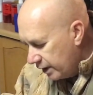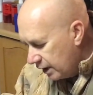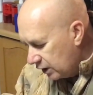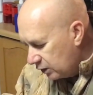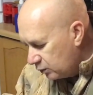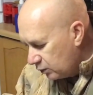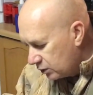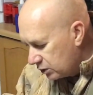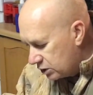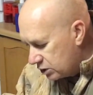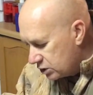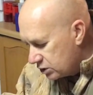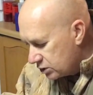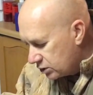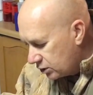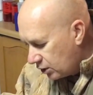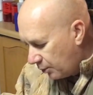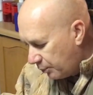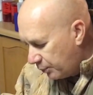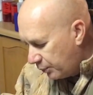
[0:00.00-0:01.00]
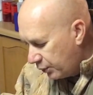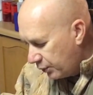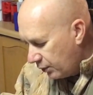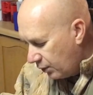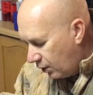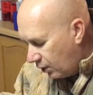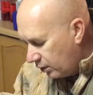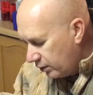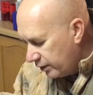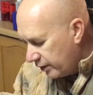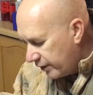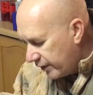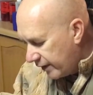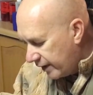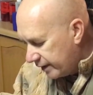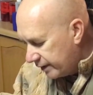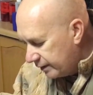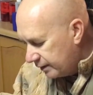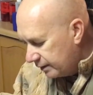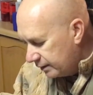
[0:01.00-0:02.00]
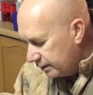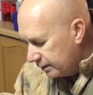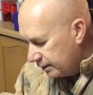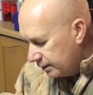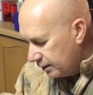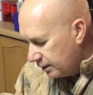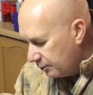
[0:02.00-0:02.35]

it will stop on that